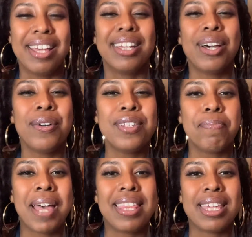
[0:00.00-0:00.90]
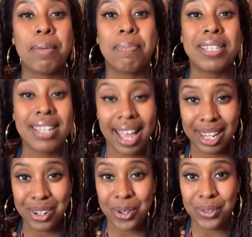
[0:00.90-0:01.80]
goes by the
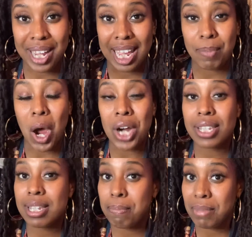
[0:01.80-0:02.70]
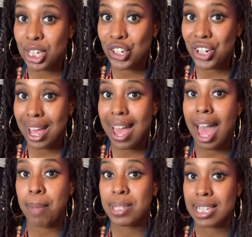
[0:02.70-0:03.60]
botanical name Artemisia
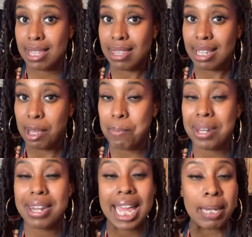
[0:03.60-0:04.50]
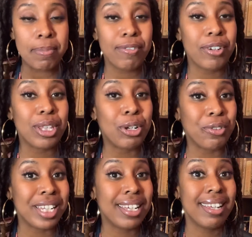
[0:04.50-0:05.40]
absinthium, named for the
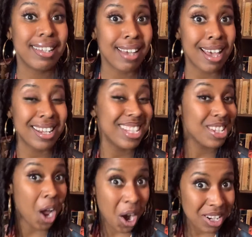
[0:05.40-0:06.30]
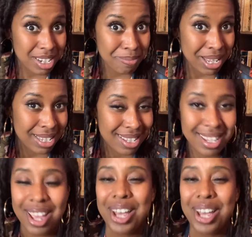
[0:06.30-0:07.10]
Greek goddess Artemis,